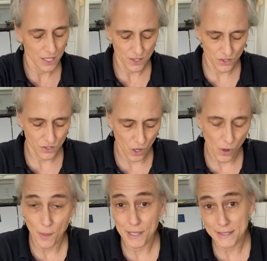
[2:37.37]
So
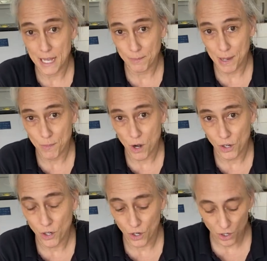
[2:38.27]
I'm going to take my
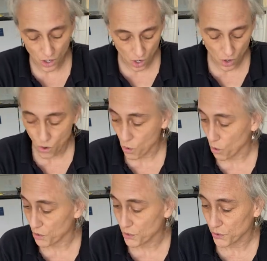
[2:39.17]
marker,
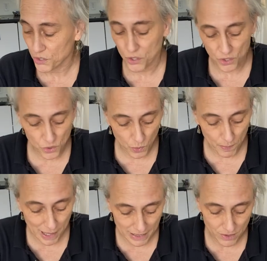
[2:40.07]
or you could do this
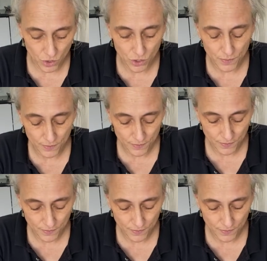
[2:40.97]
with pencil.